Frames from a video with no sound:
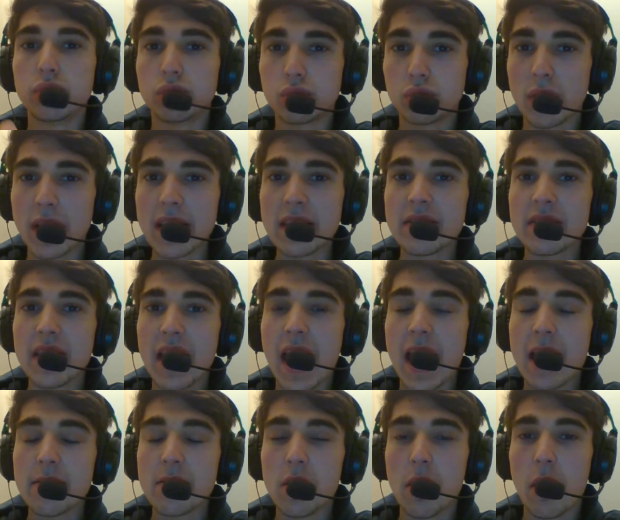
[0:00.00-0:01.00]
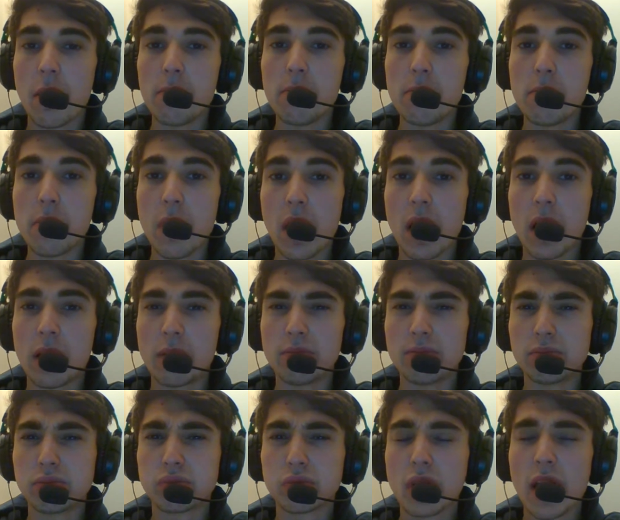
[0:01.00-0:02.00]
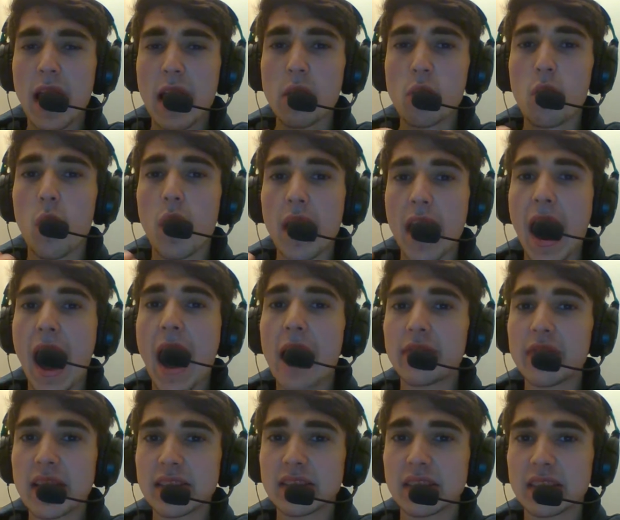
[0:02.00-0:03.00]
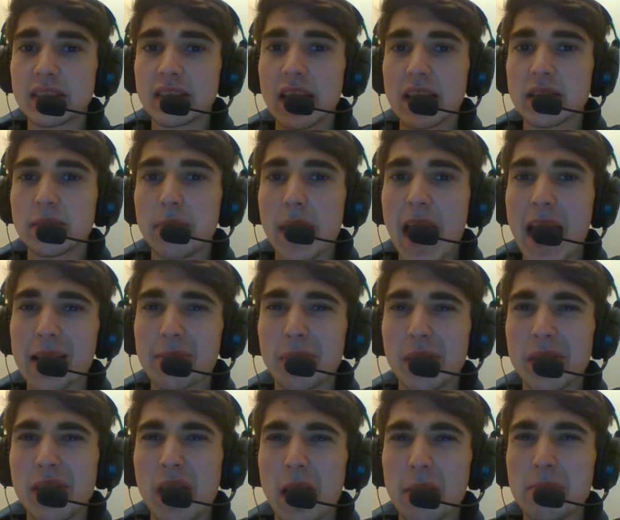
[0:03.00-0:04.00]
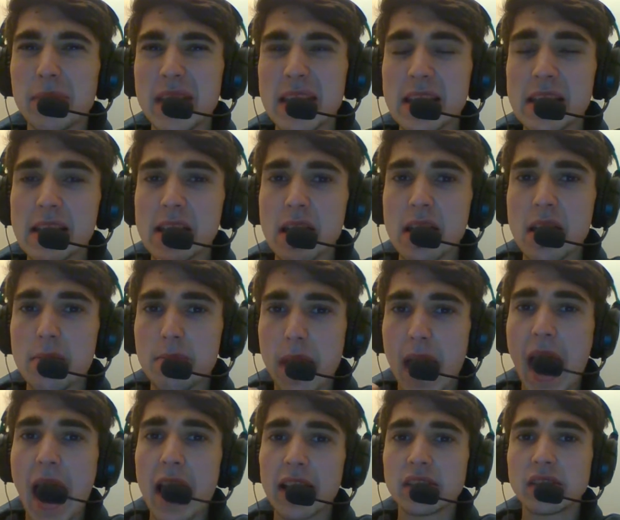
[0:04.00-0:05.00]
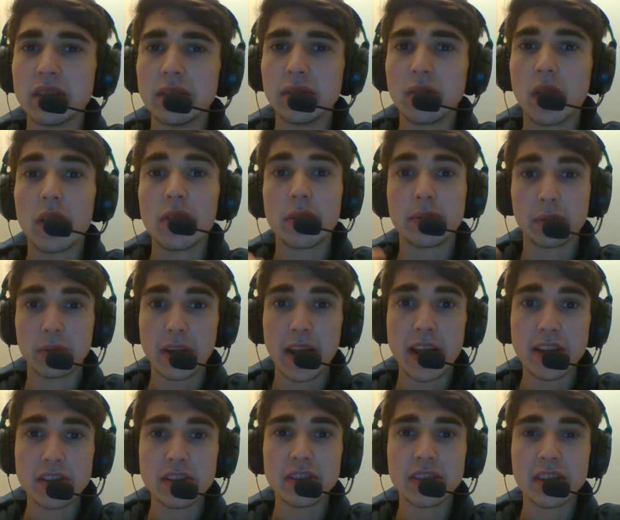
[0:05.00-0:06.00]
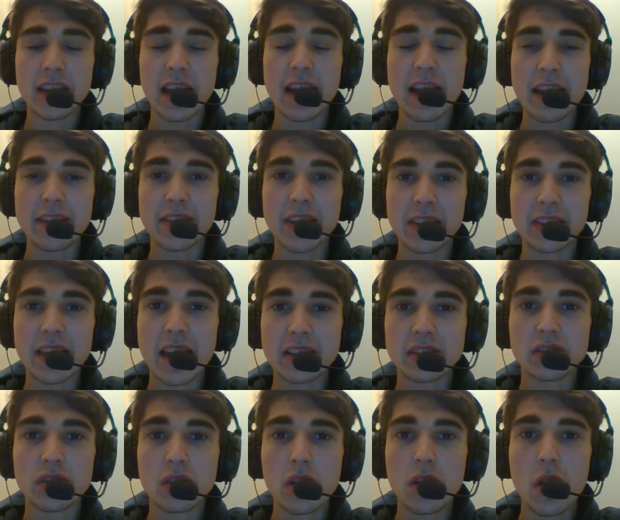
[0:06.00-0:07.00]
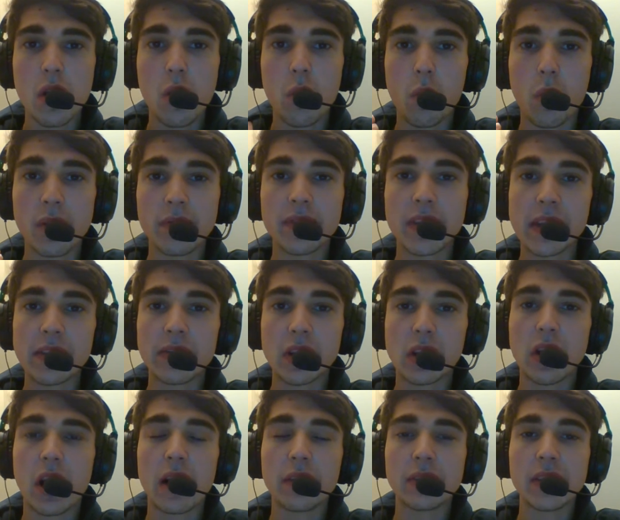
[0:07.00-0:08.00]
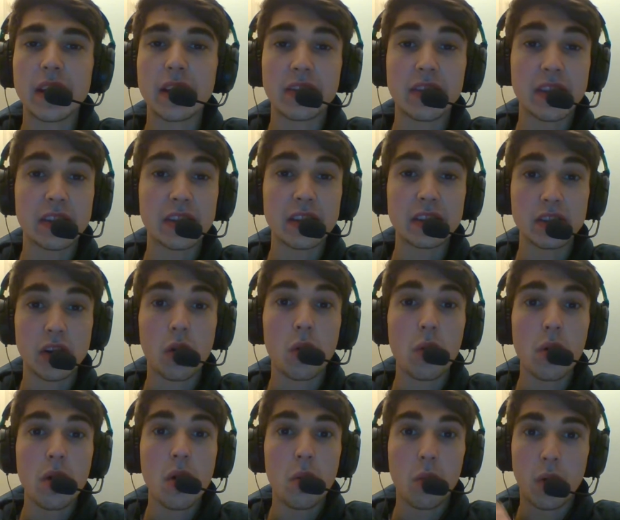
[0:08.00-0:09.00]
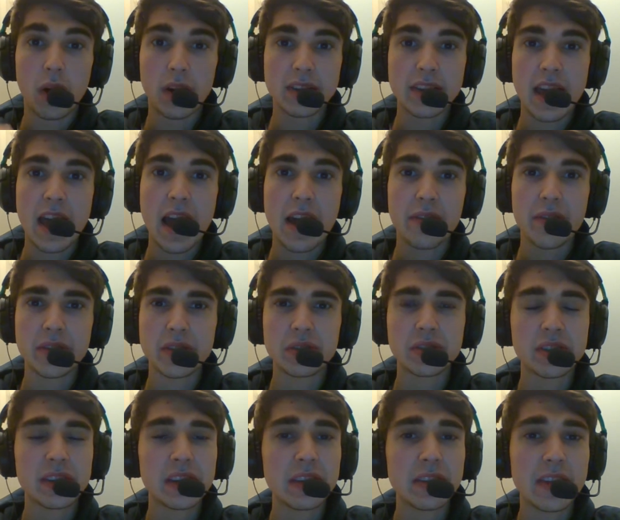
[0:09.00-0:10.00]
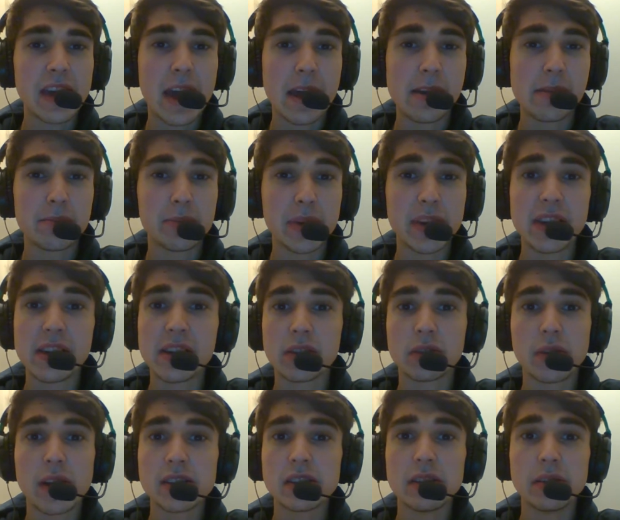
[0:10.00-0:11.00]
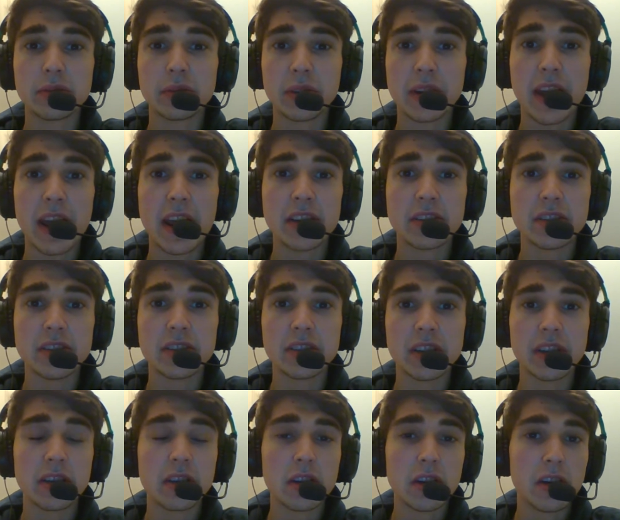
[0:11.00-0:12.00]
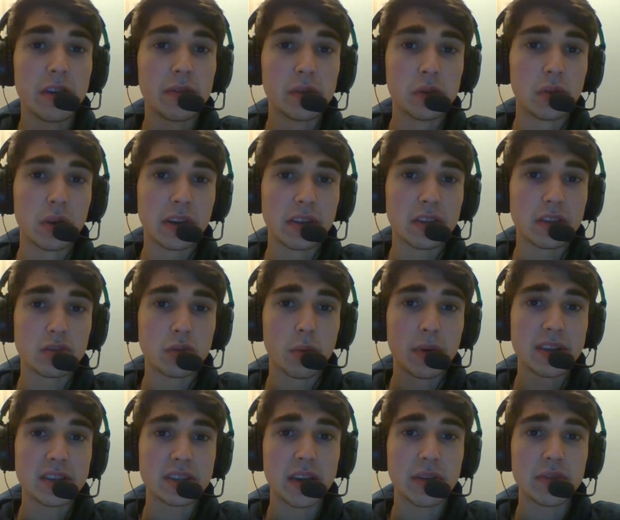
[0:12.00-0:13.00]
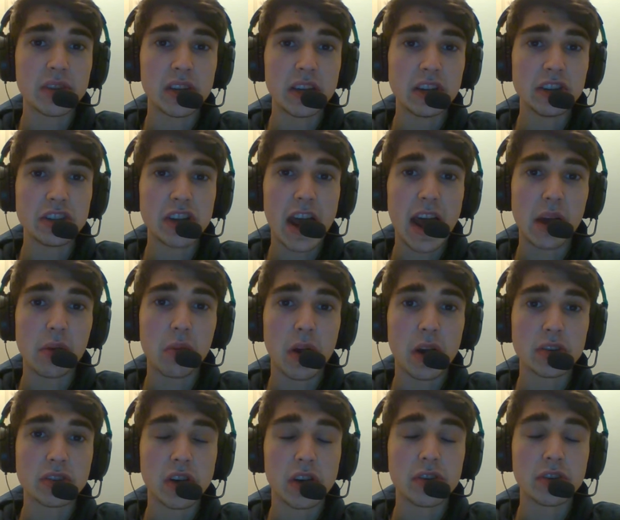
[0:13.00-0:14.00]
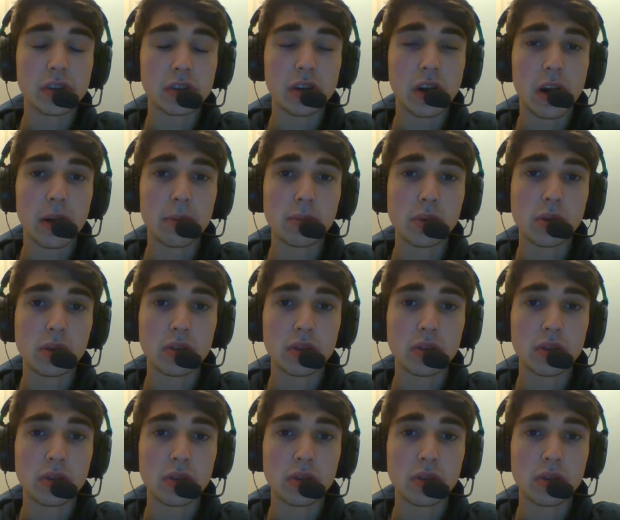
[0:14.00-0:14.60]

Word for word: bring that uh, um, kind of want to have that success back, but not being passive on the free agency. And I think that's one thing of the Coughlin era that they don't want to have. And you see that being aggressive in free agency, if you look at the 2017 Jaguars under um,